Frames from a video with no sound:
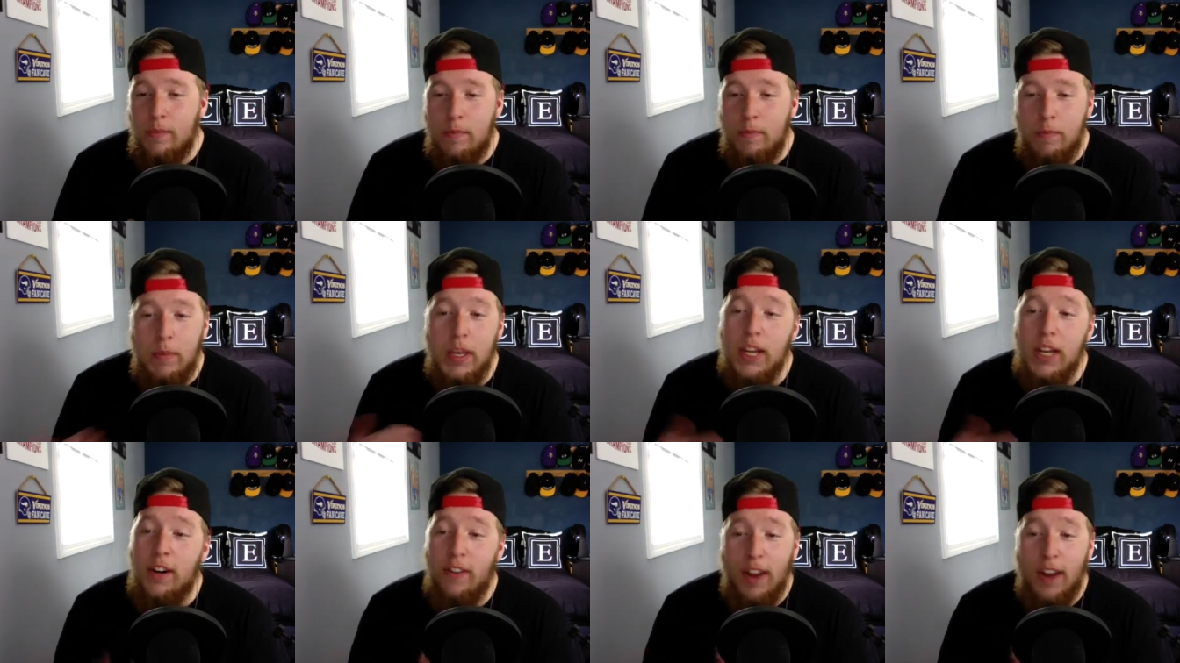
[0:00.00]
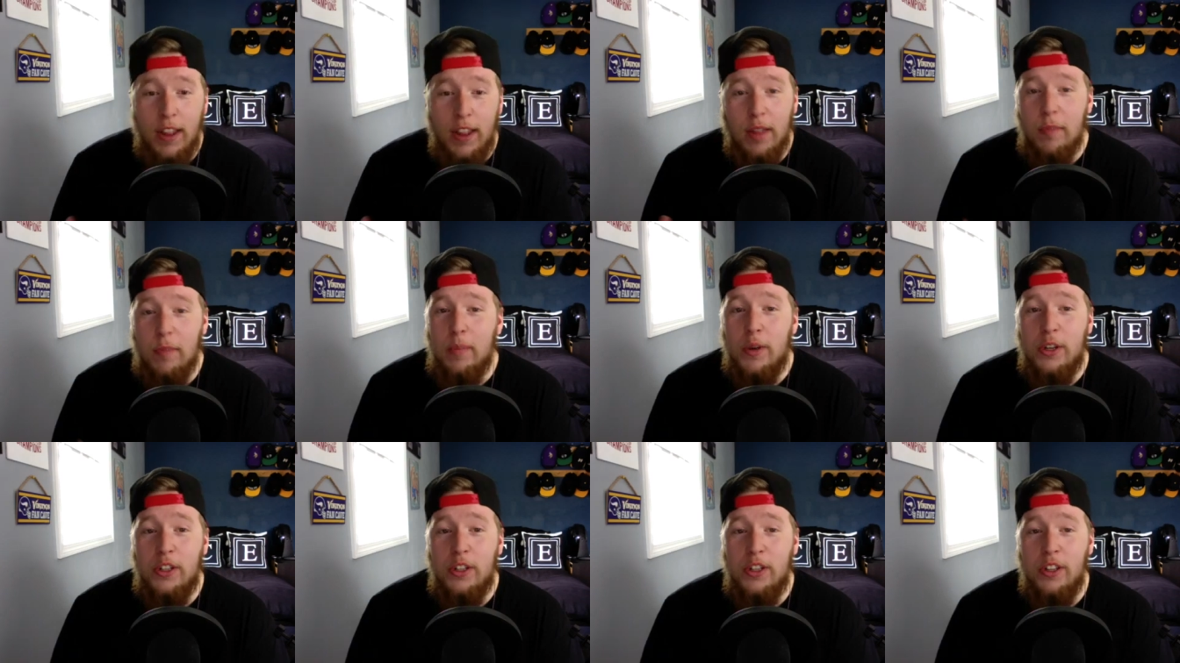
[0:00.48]
beat around the
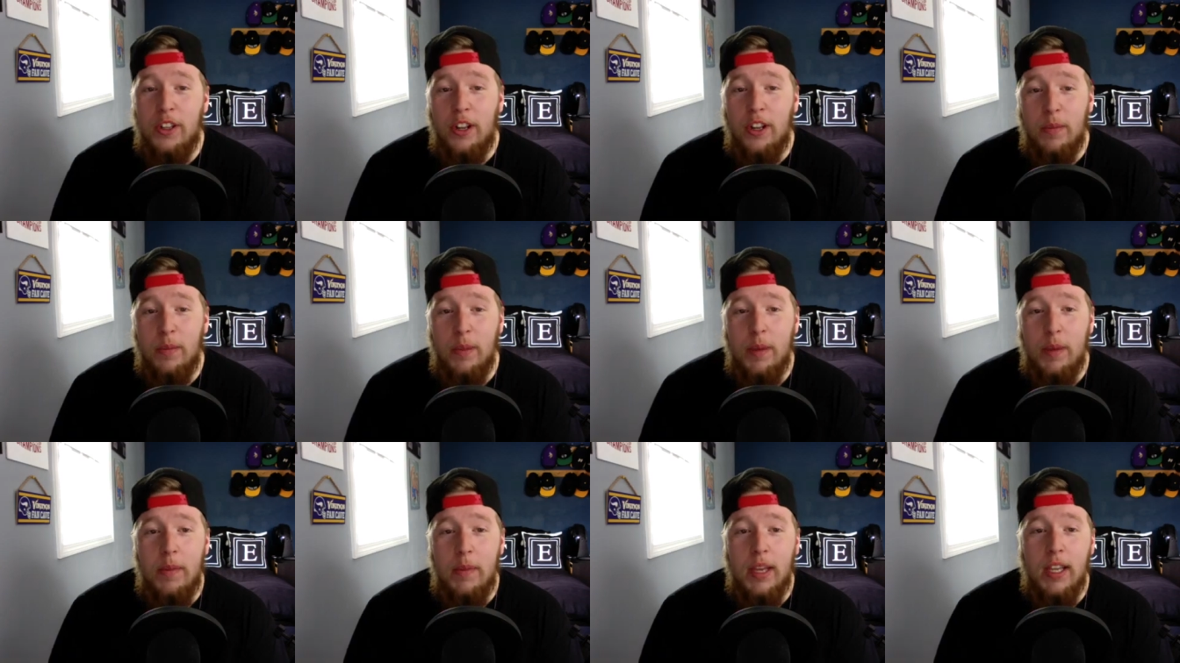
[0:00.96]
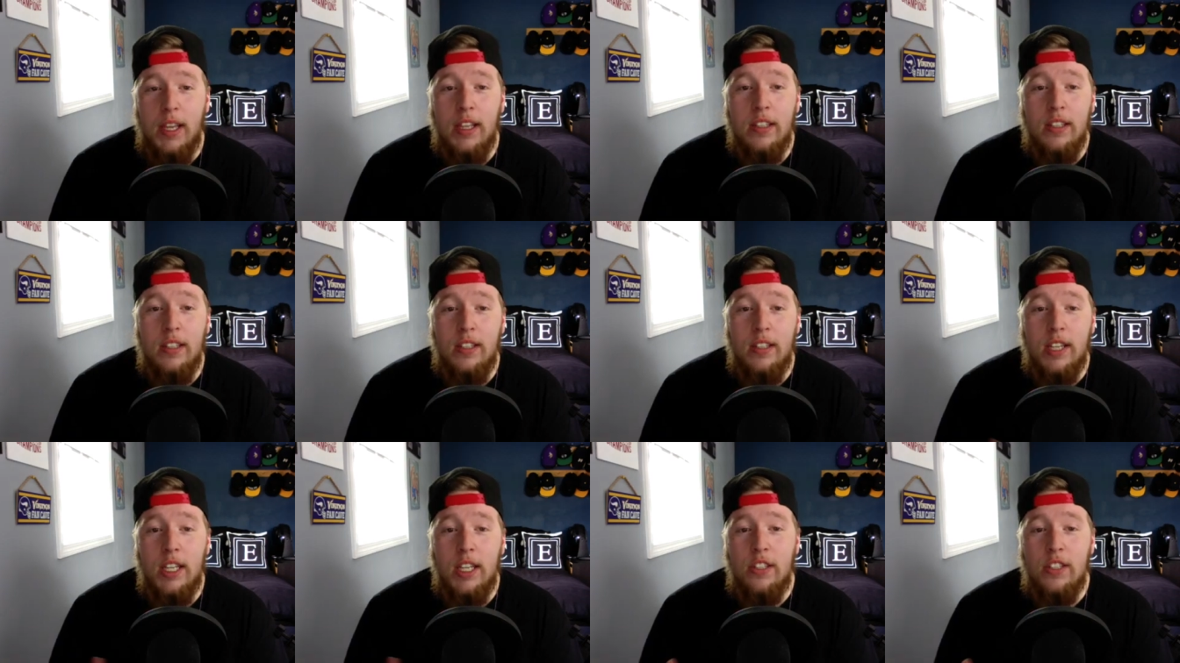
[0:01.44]
bush a little bit
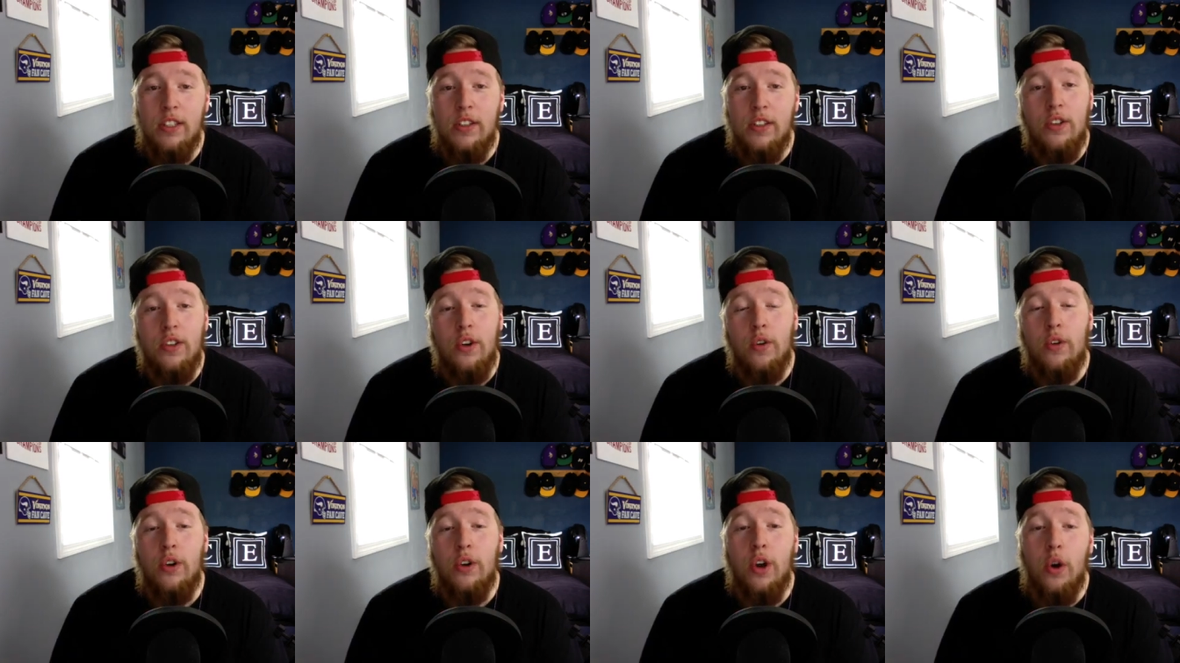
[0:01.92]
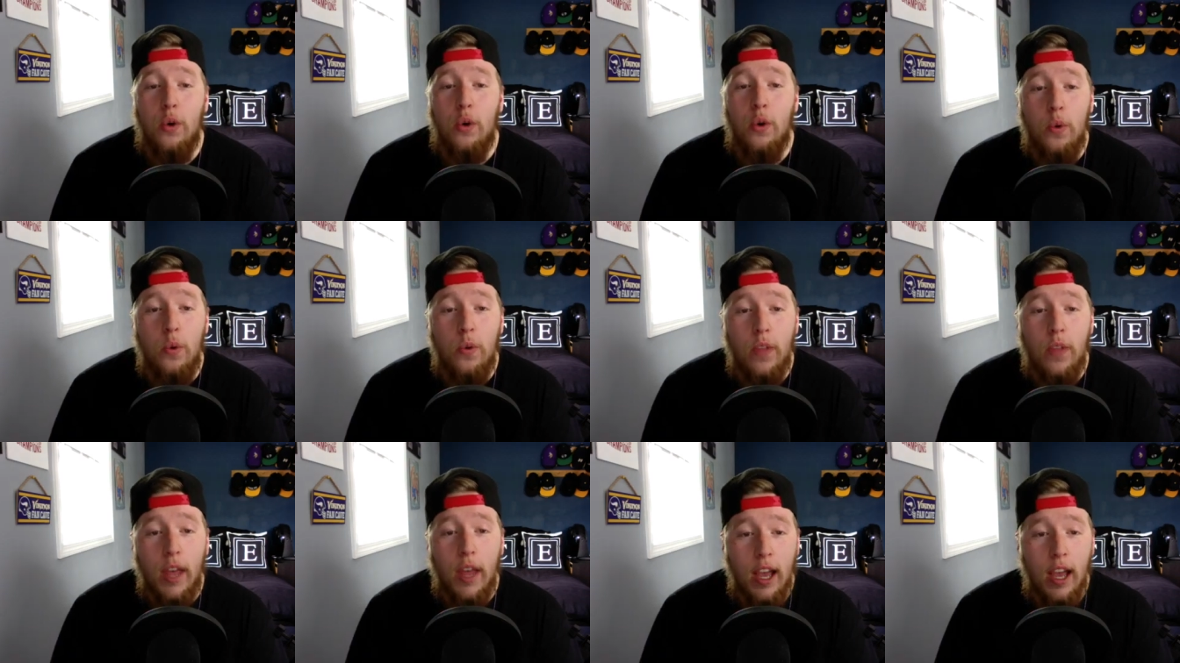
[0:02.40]
because they still don't know
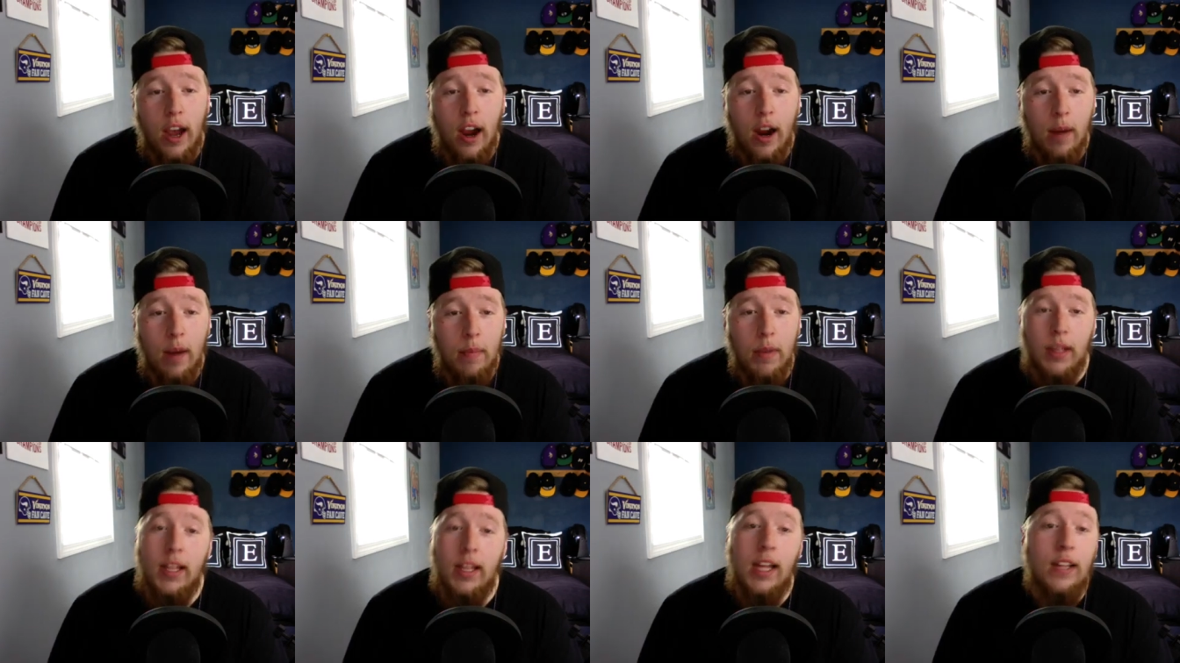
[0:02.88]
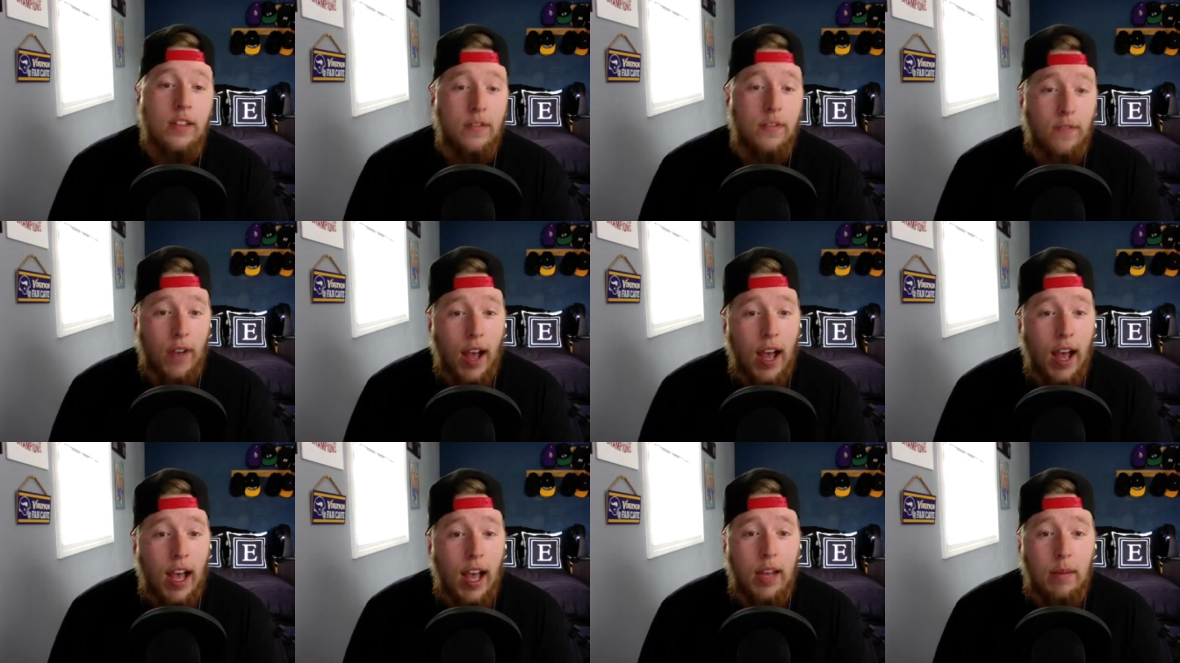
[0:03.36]
who they are, but that's
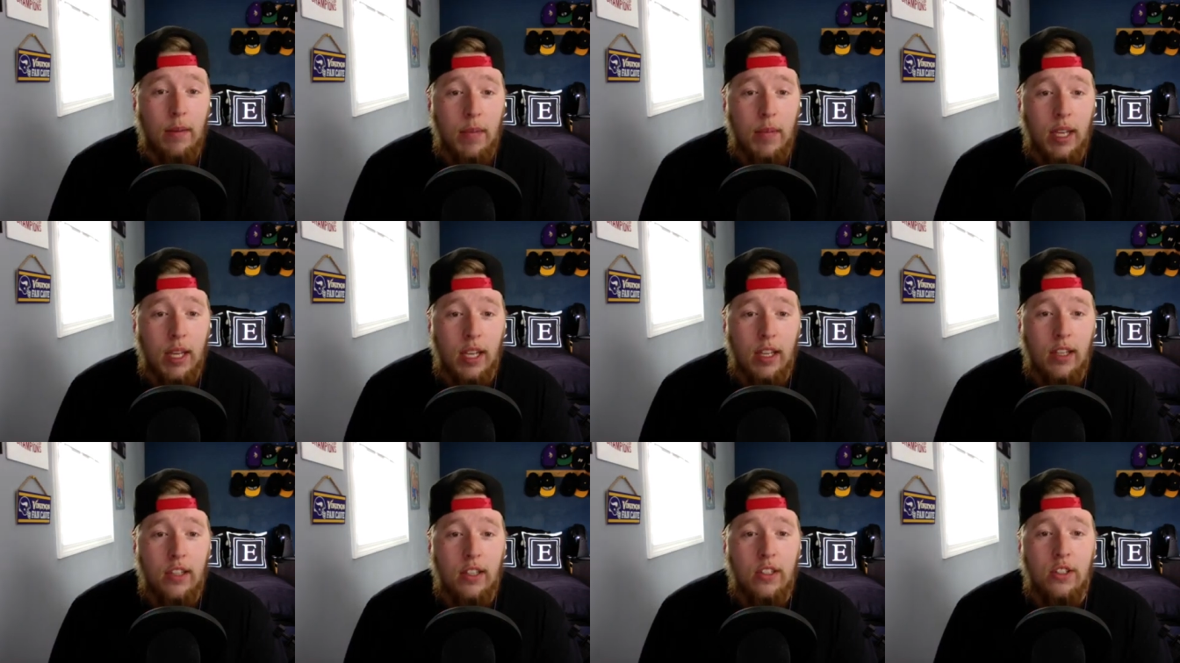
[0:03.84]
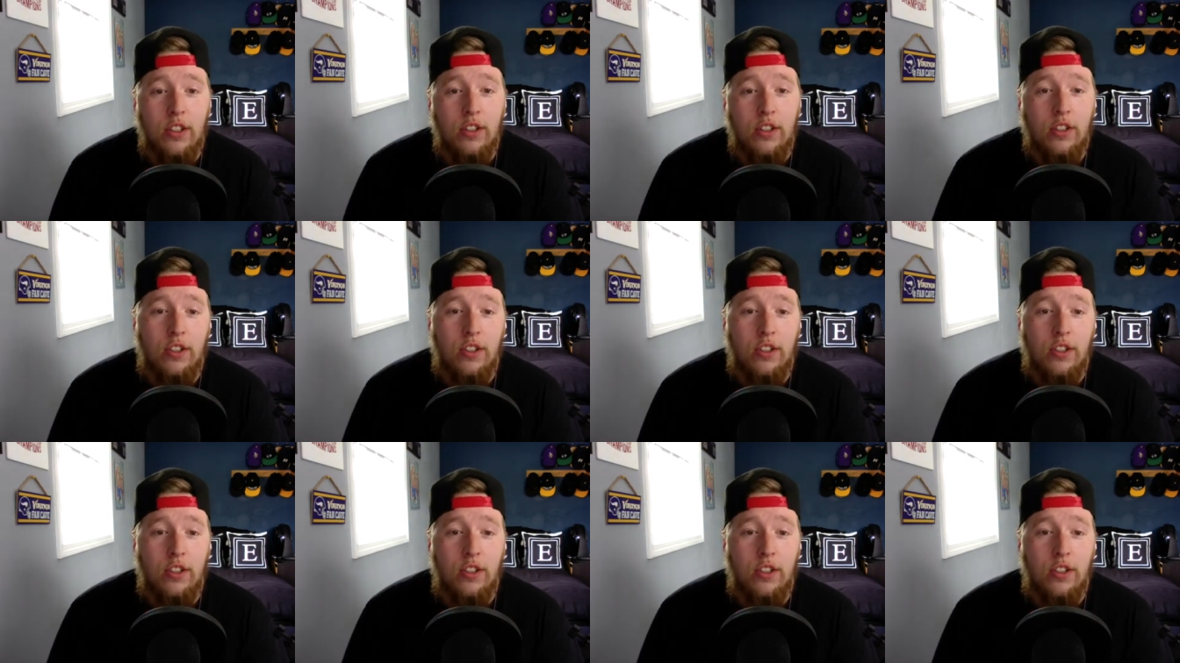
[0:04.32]
fine because you're